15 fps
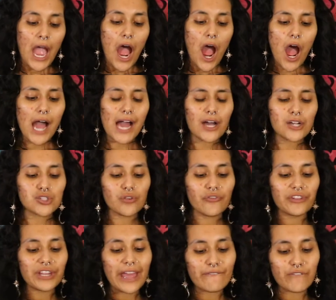I also
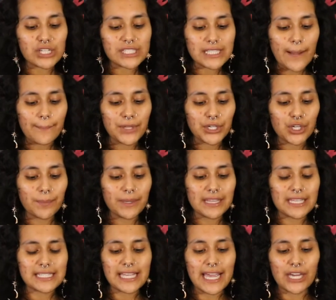feel like for some there could be
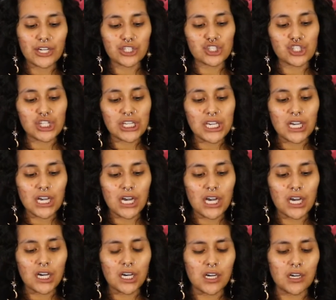this energy
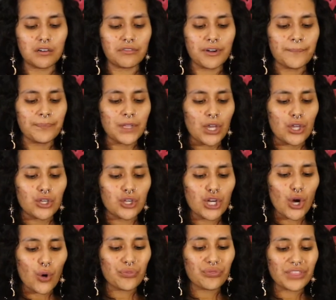of,
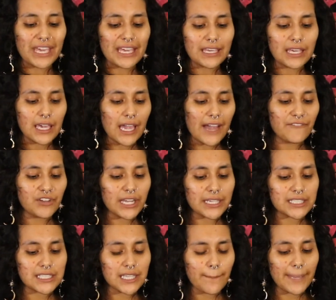thinking. I feel
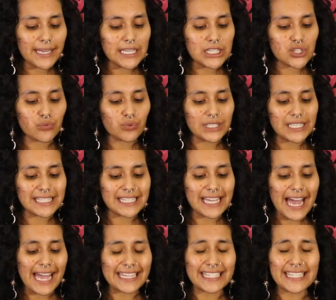like some may need to release the
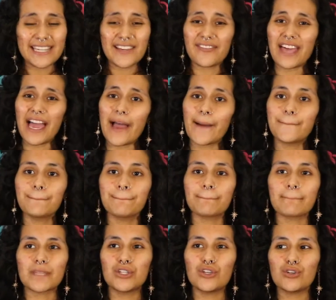idea that,
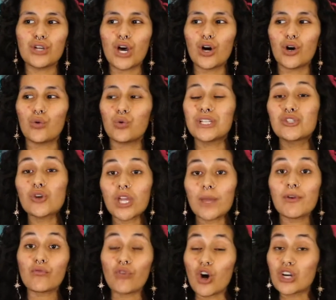don't get
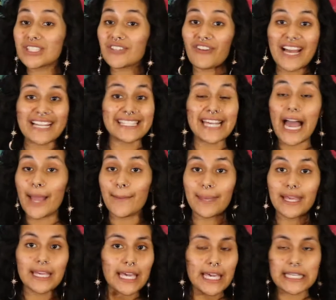me wrong, divine
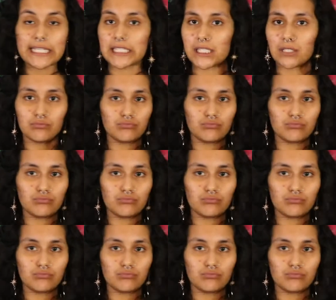timing is